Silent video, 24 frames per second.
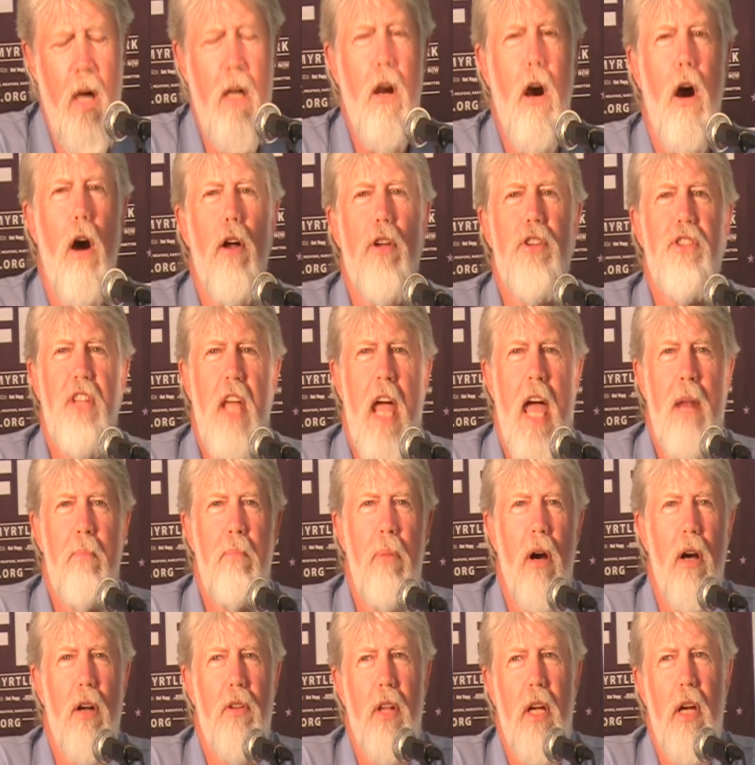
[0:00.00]
Carl
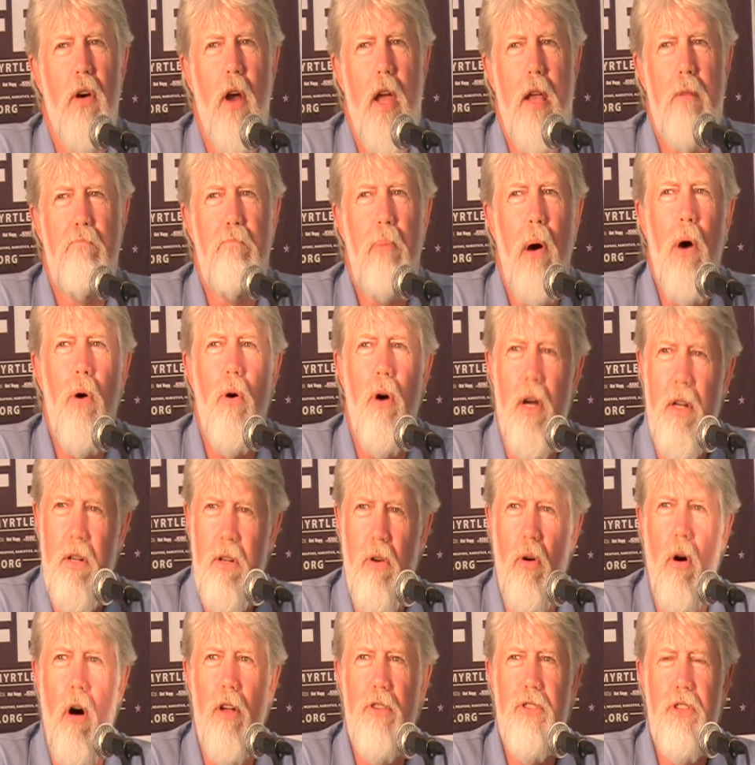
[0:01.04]
Sandburg, the great poet,
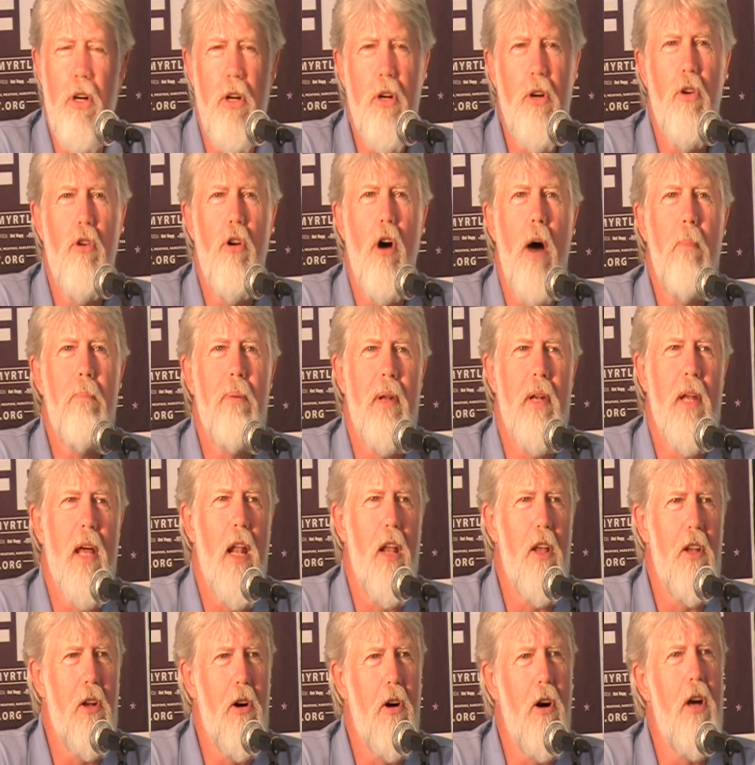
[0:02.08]
who also grew up in
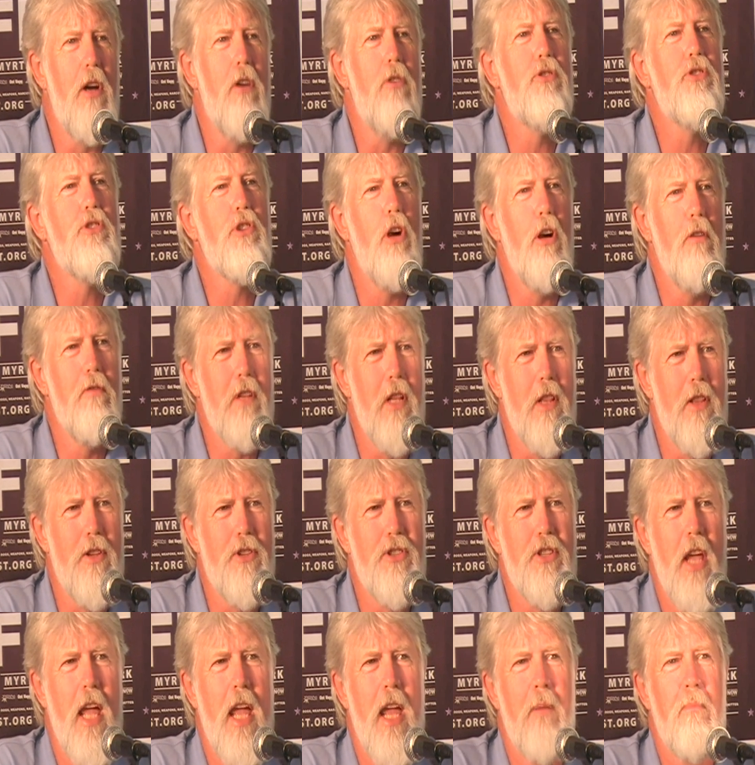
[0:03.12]
Illinois, who served in the
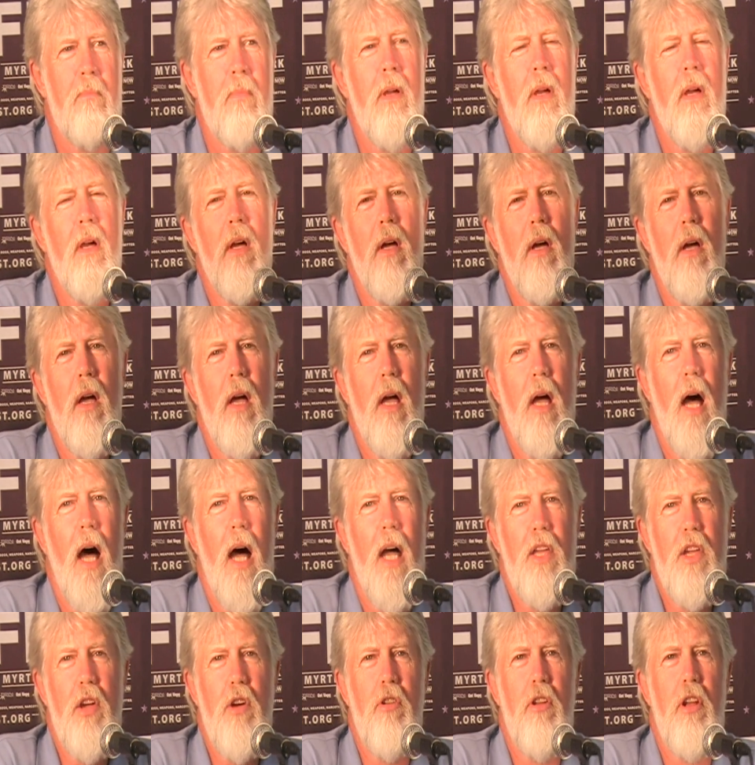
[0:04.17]
same
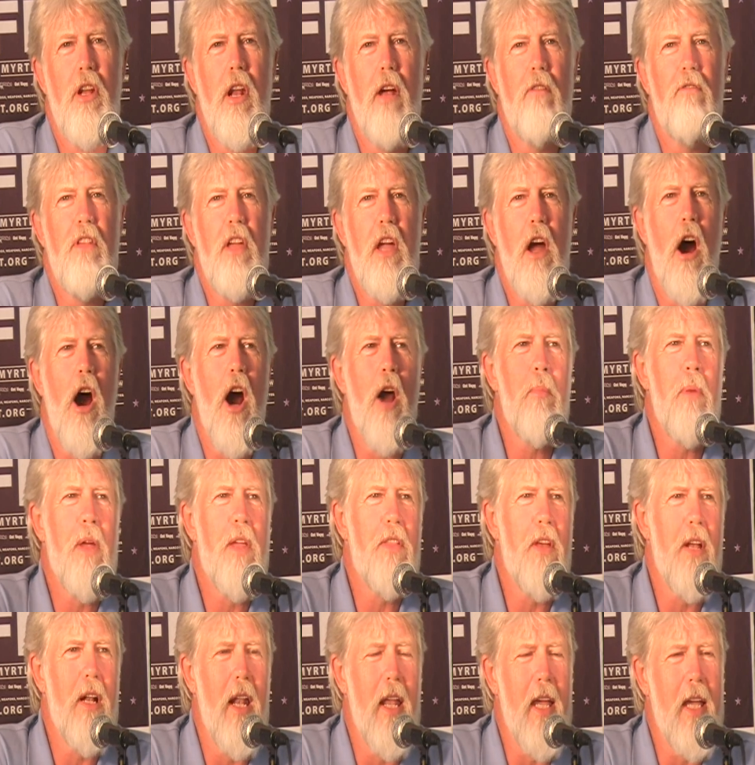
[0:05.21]
unit of the Army
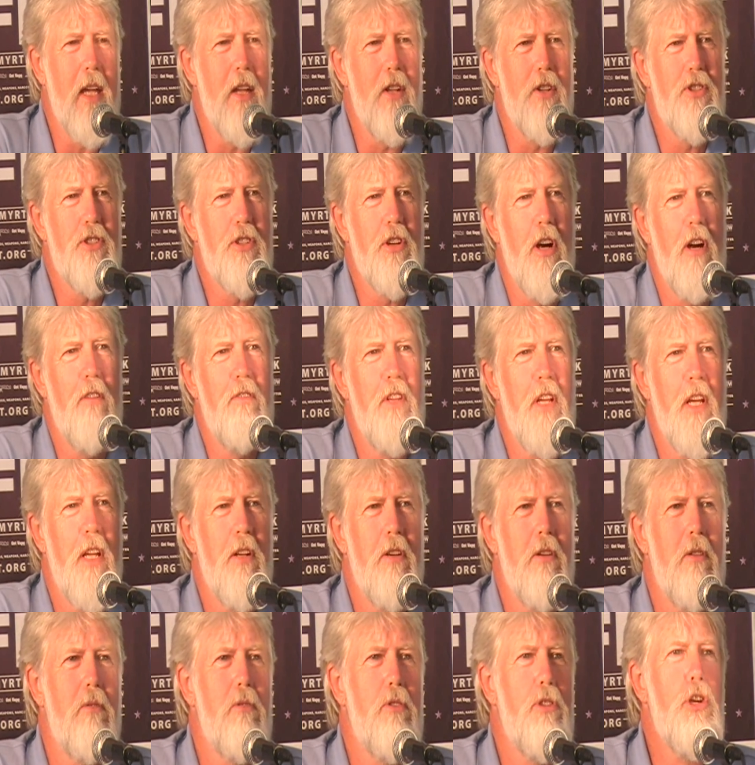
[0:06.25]
that Lincoln served in,
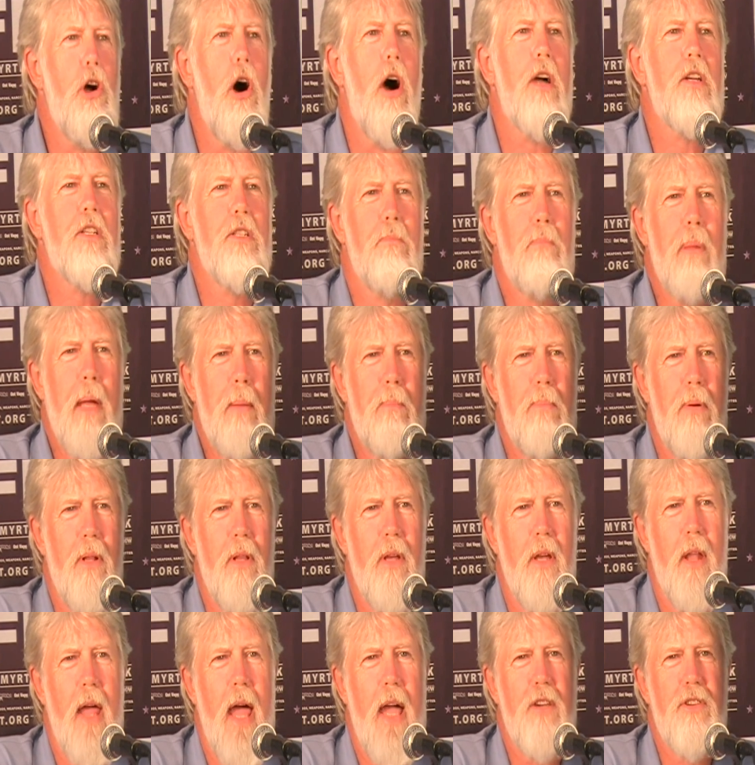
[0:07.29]
who talked to people
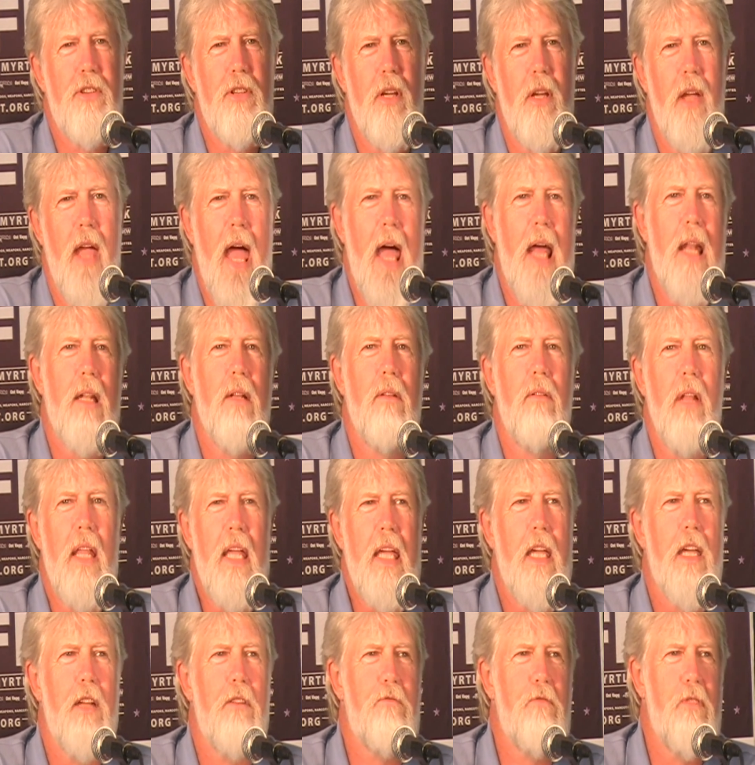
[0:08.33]
that actually had
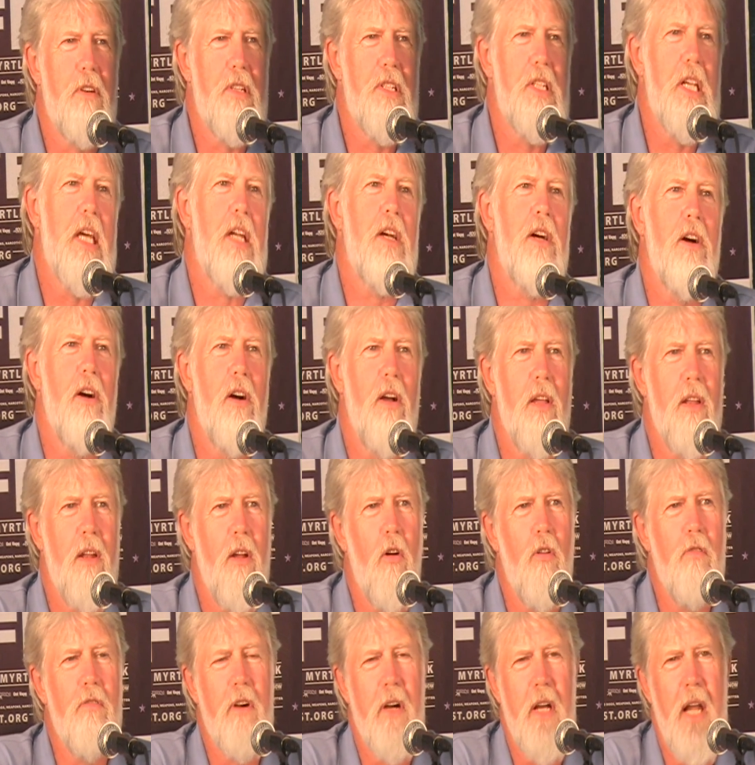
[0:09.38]
Lincoln for dinner and
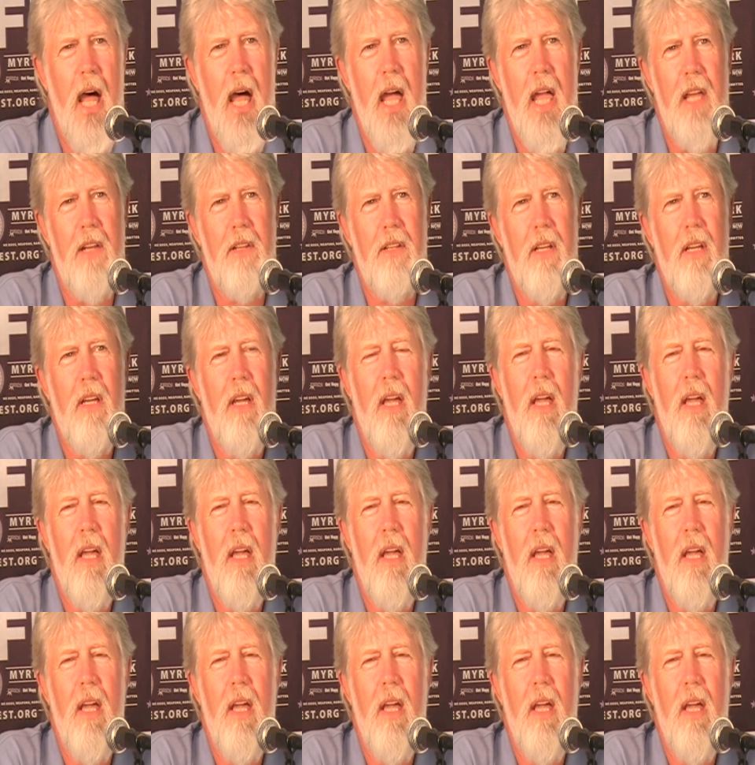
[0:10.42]
overnight.